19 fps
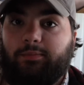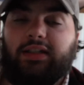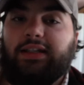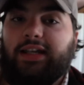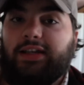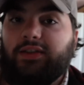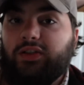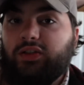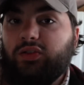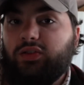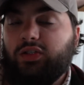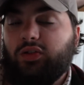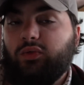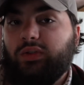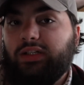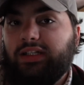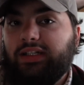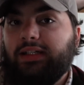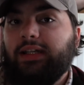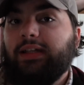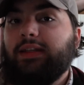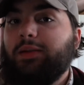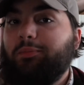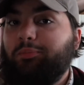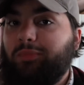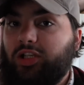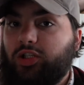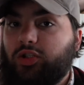Now that you don't need the
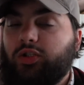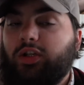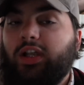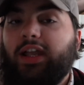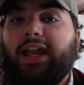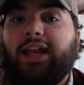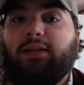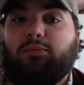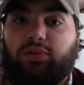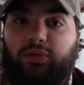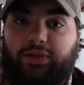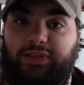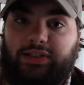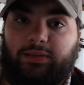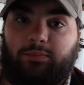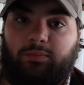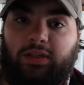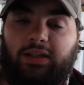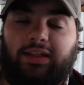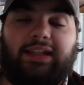mirror and prism,